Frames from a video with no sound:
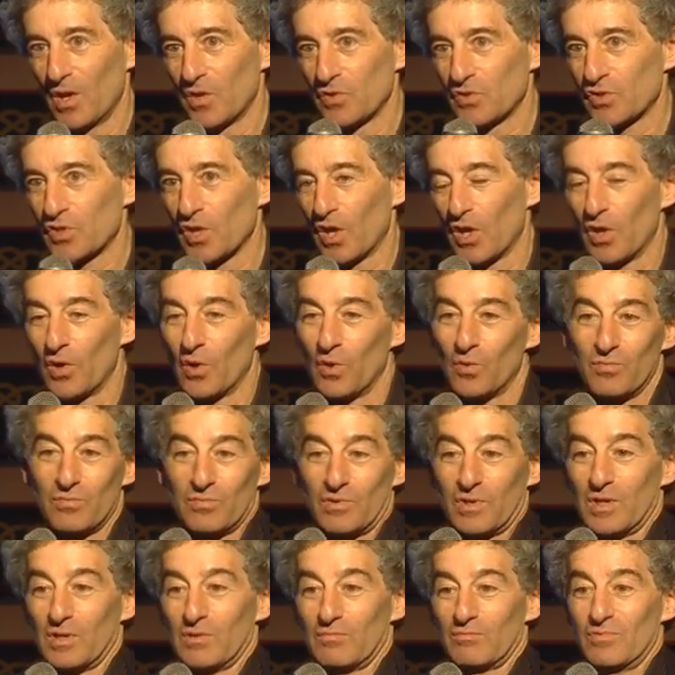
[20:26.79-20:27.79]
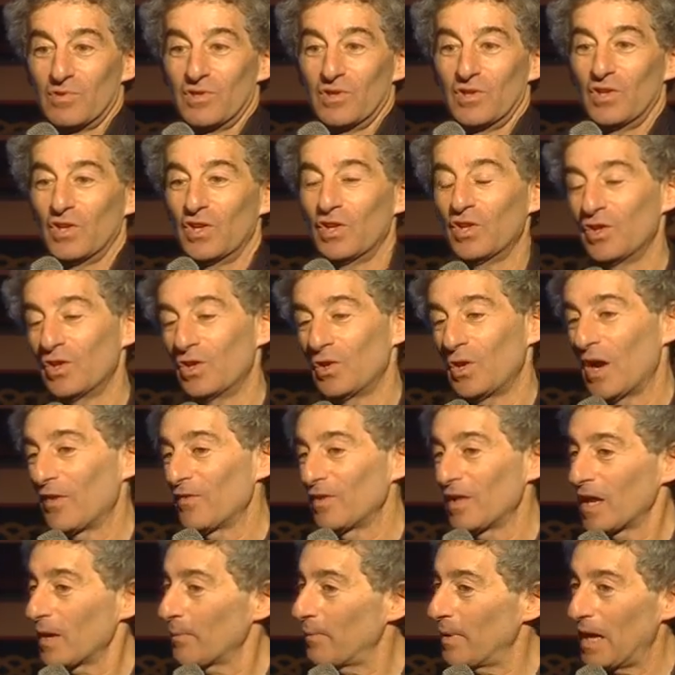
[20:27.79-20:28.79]
So, you know, you have
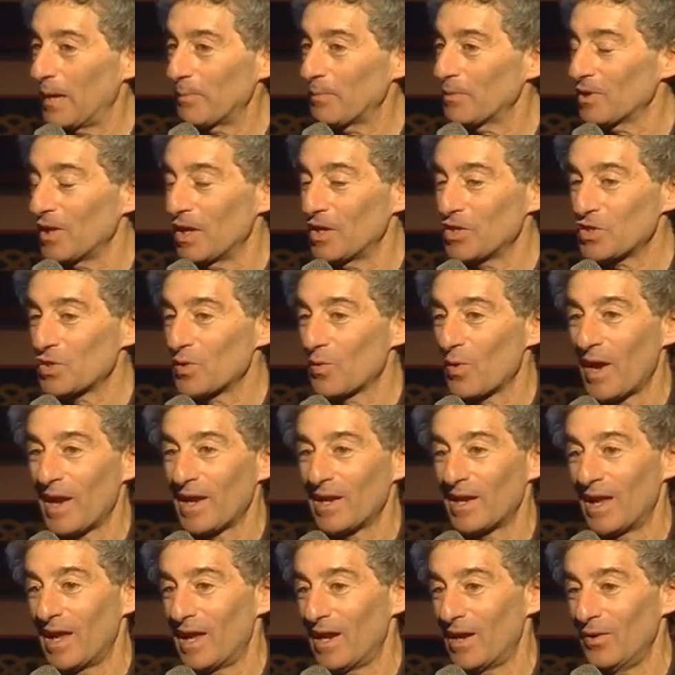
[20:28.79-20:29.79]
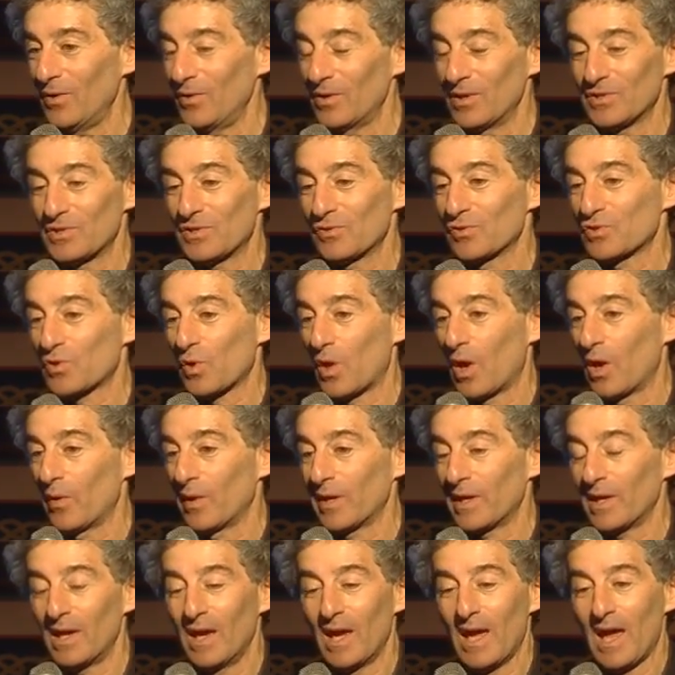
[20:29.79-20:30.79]
a lot of population right now, it's
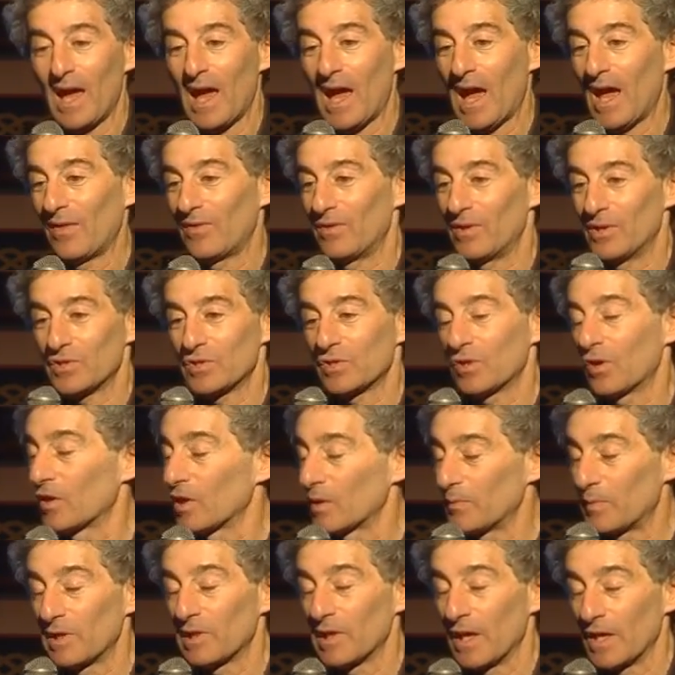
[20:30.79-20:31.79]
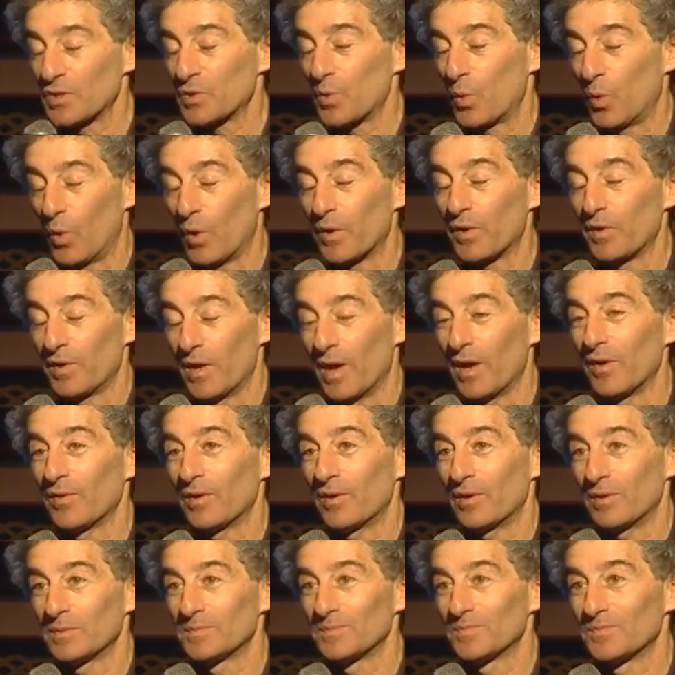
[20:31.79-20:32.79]
growing, and there's going to be less water down
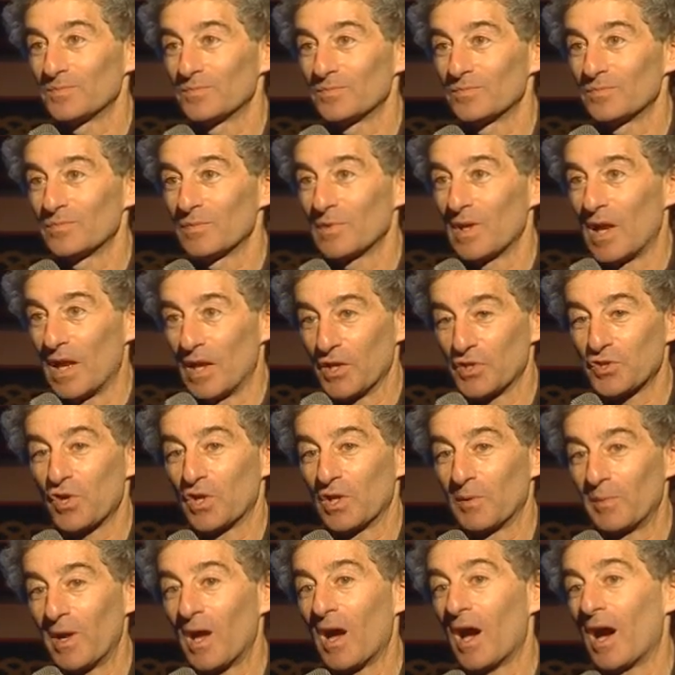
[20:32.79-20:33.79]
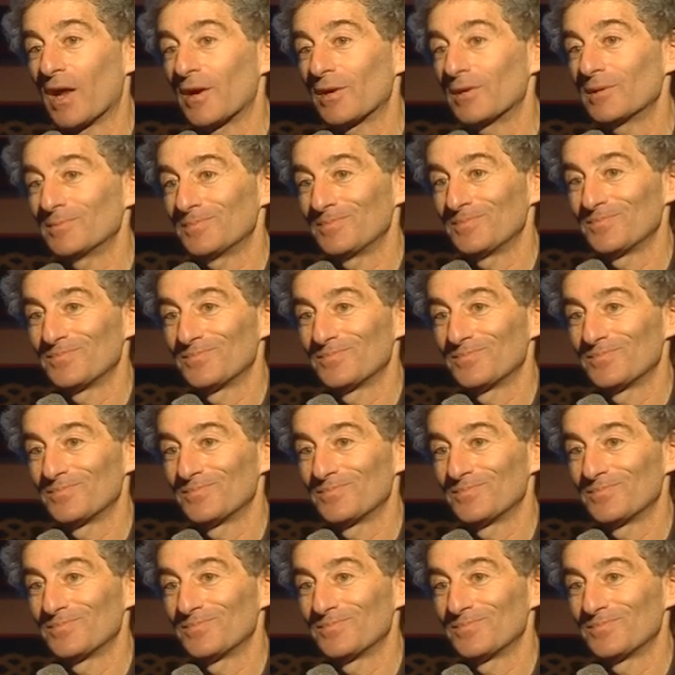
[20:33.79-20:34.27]
there, and it's going to be hotter.